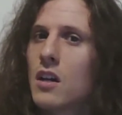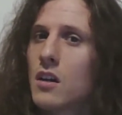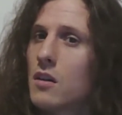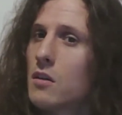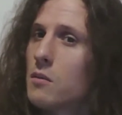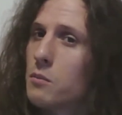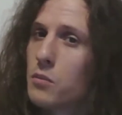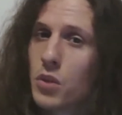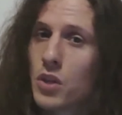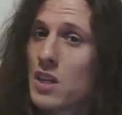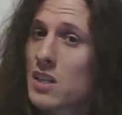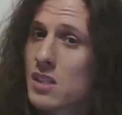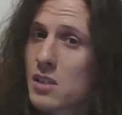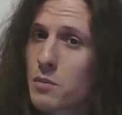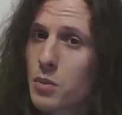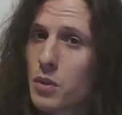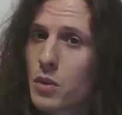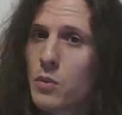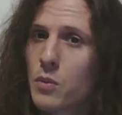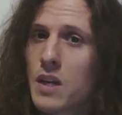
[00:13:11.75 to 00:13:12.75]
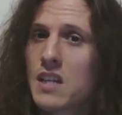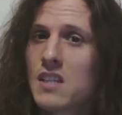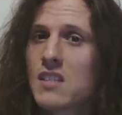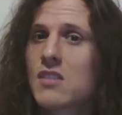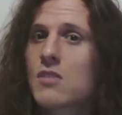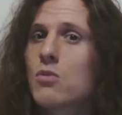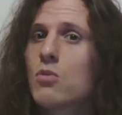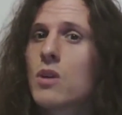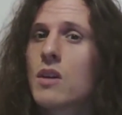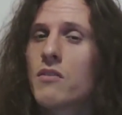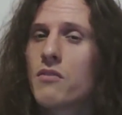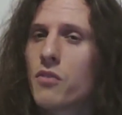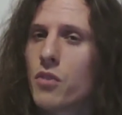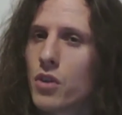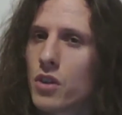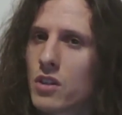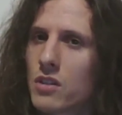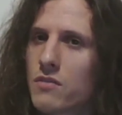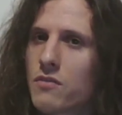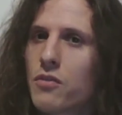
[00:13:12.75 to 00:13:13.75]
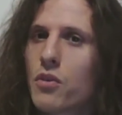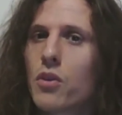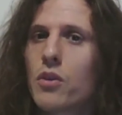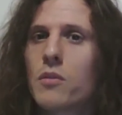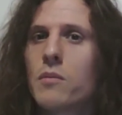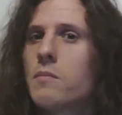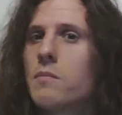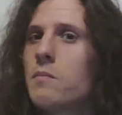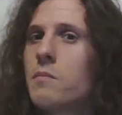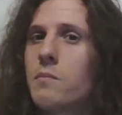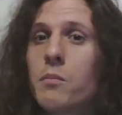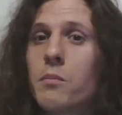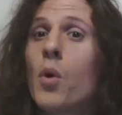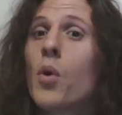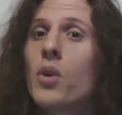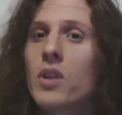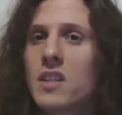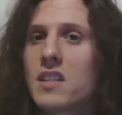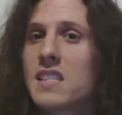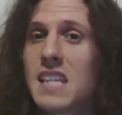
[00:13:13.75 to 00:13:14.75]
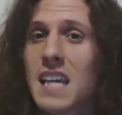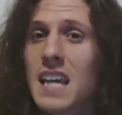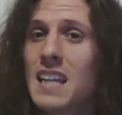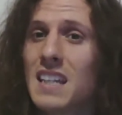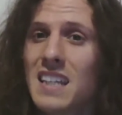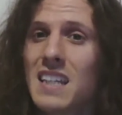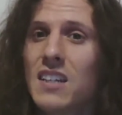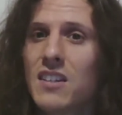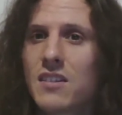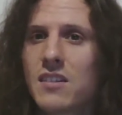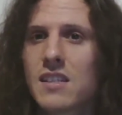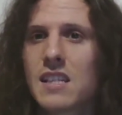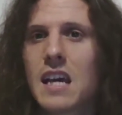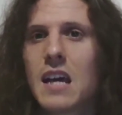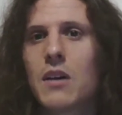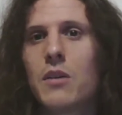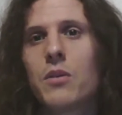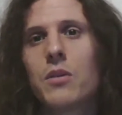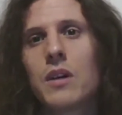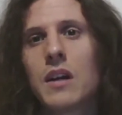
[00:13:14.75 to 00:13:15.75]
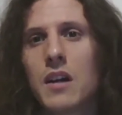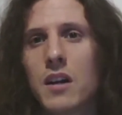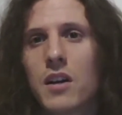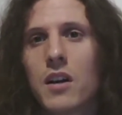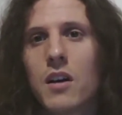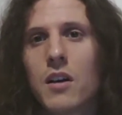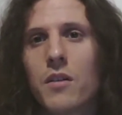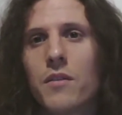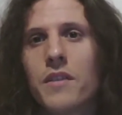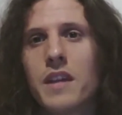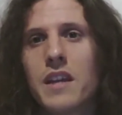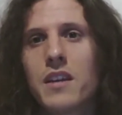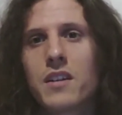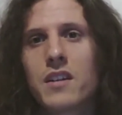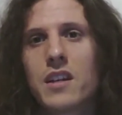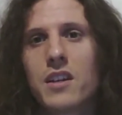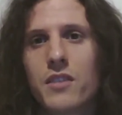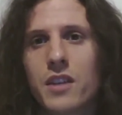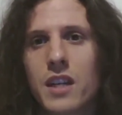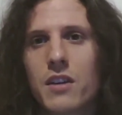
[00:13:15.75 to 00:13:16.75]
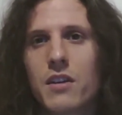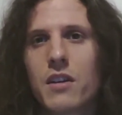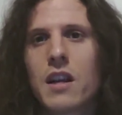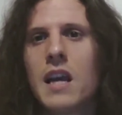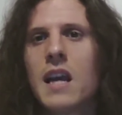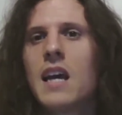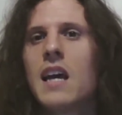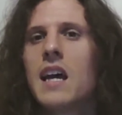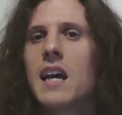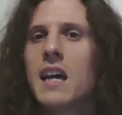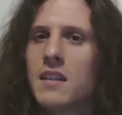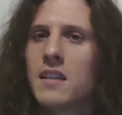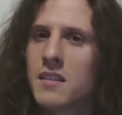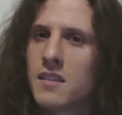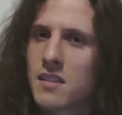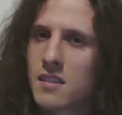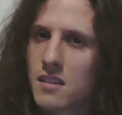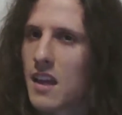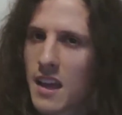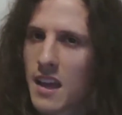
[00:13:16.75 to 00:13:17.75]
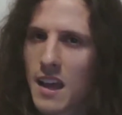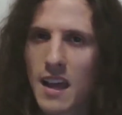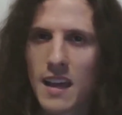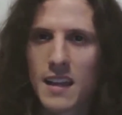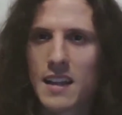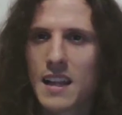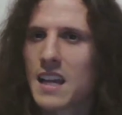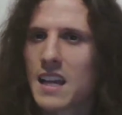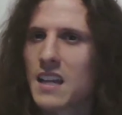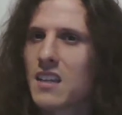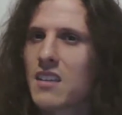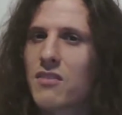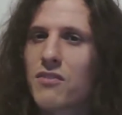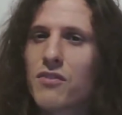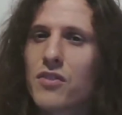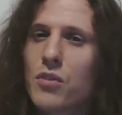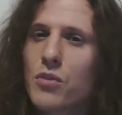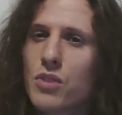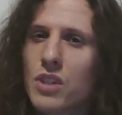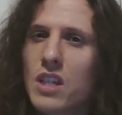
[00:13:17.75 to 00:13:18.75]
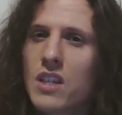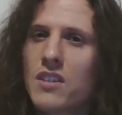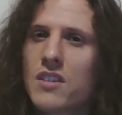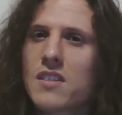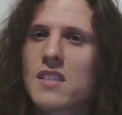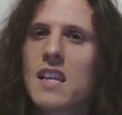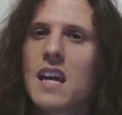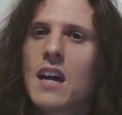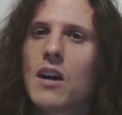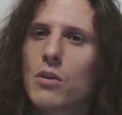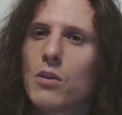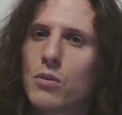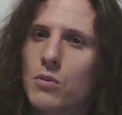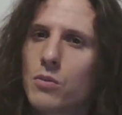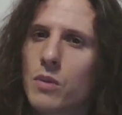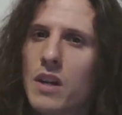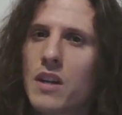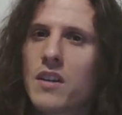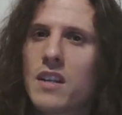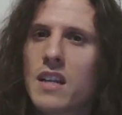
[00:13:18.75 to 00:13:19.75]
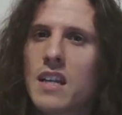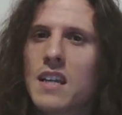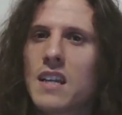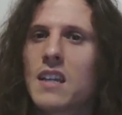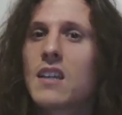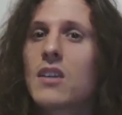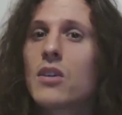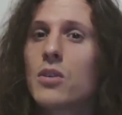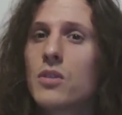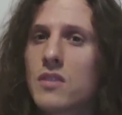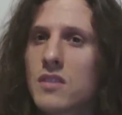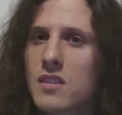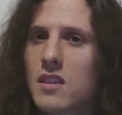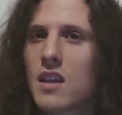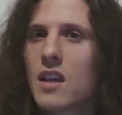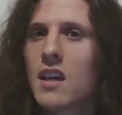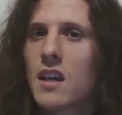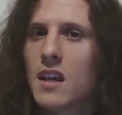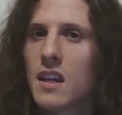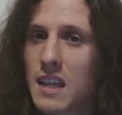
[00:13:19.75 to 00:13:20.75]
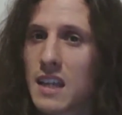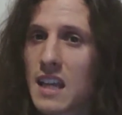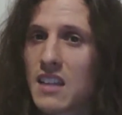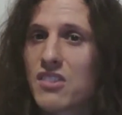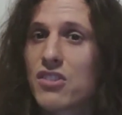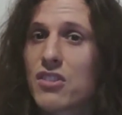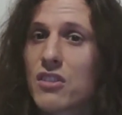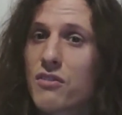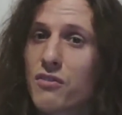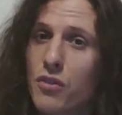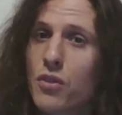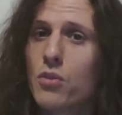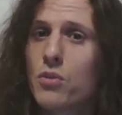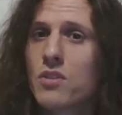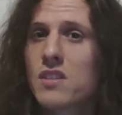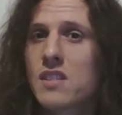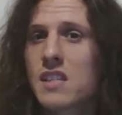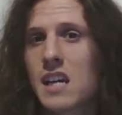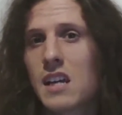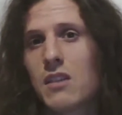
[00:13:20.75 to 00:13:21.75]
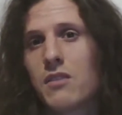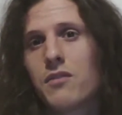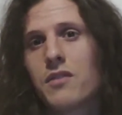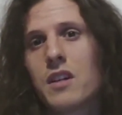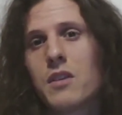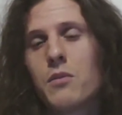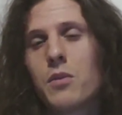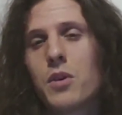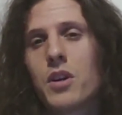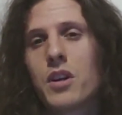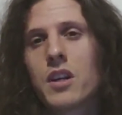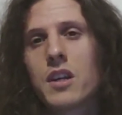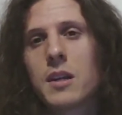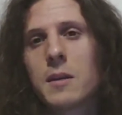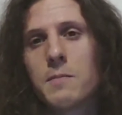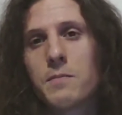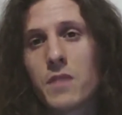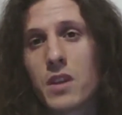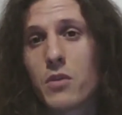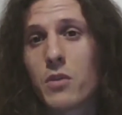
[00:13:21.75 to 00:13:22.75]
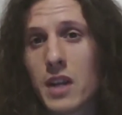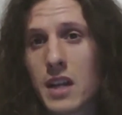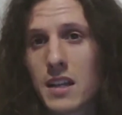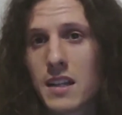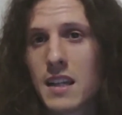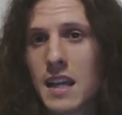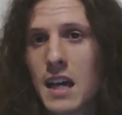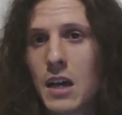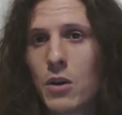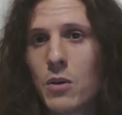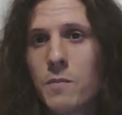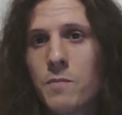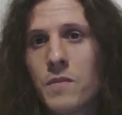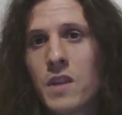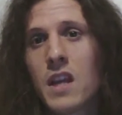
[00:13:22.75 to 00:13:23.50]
Municipal Waste, who have worked for more than 10 years now on their career and had like a few years now where they could get the fruits out of their work right now.